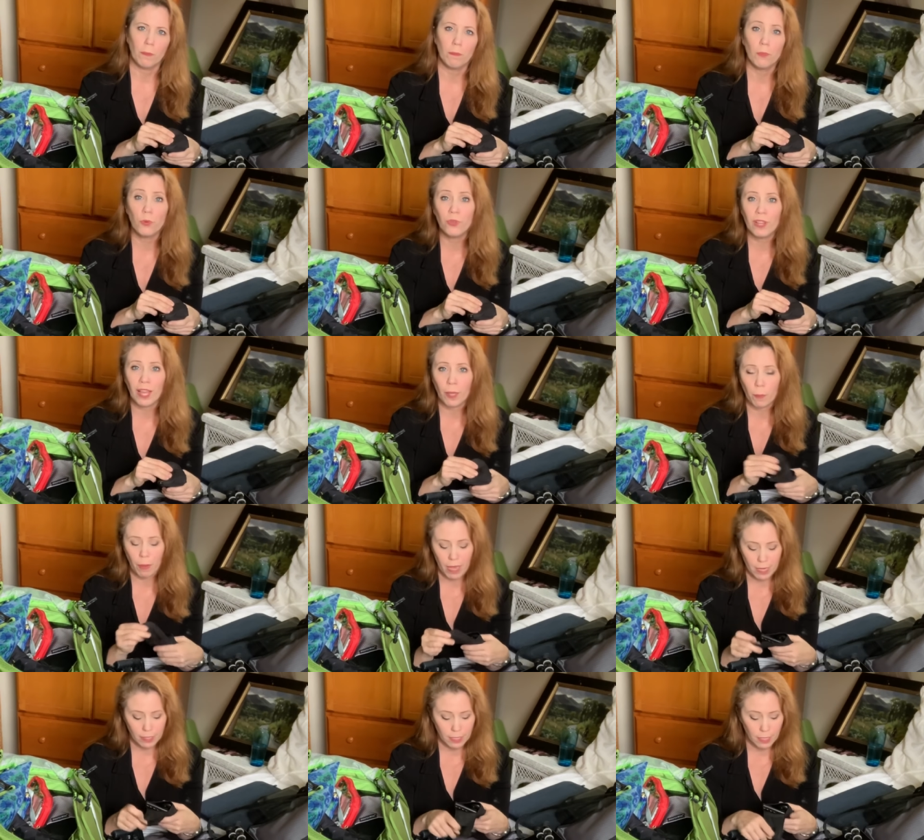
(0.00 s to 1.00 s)
moonlight
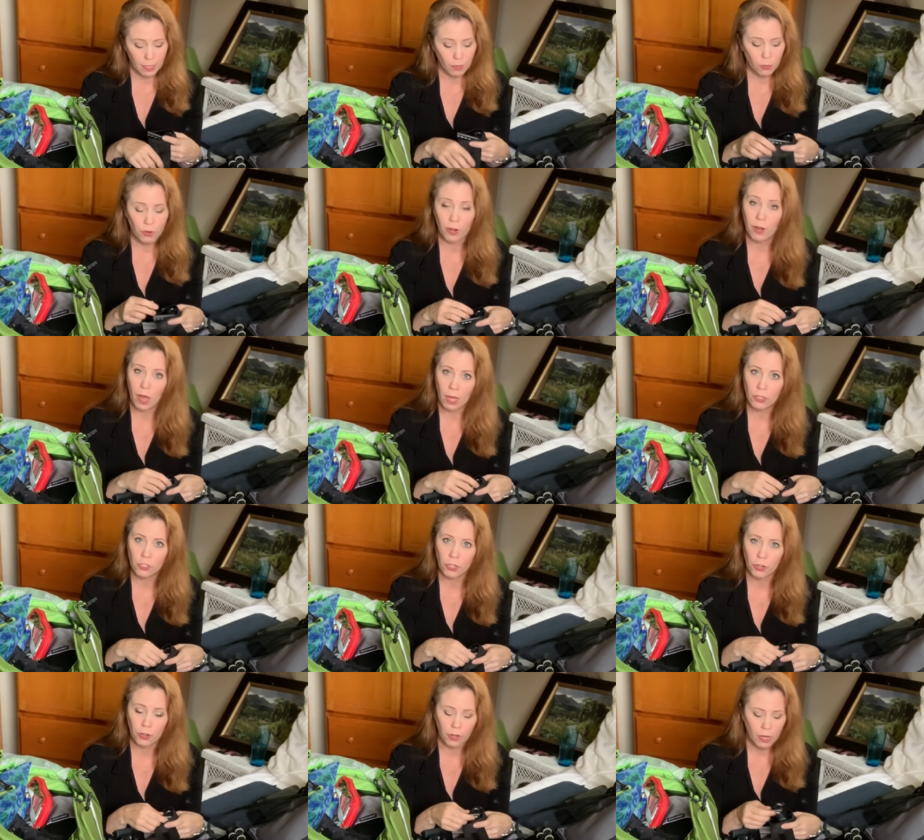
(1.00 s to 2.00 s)
painting or a
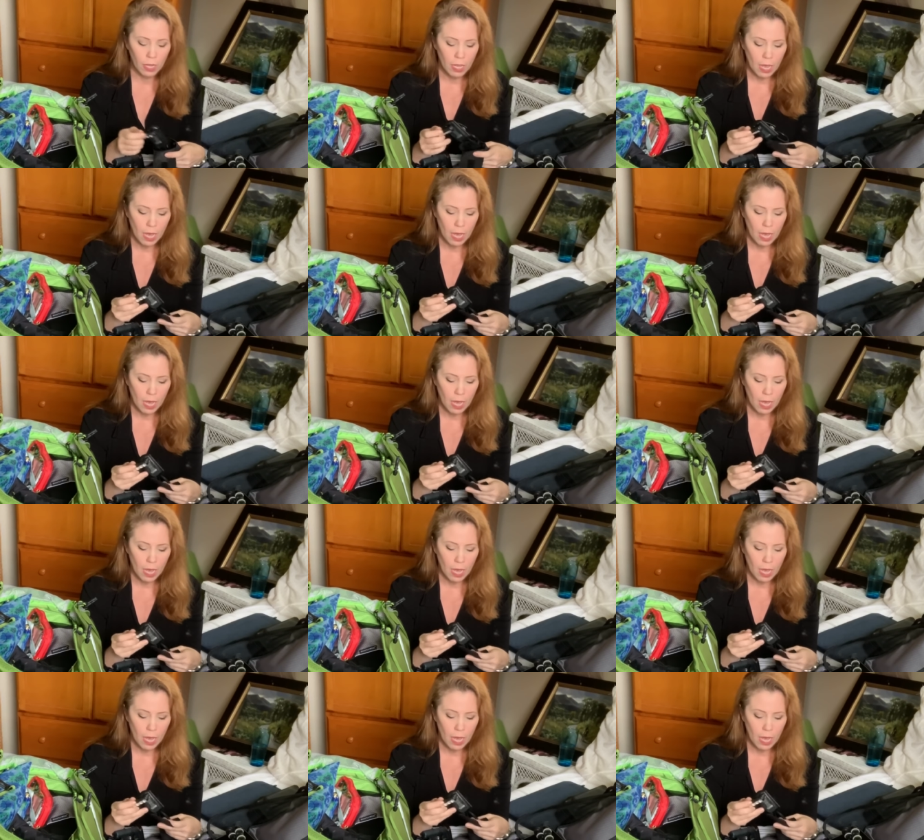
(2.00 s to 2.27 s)
nocturne,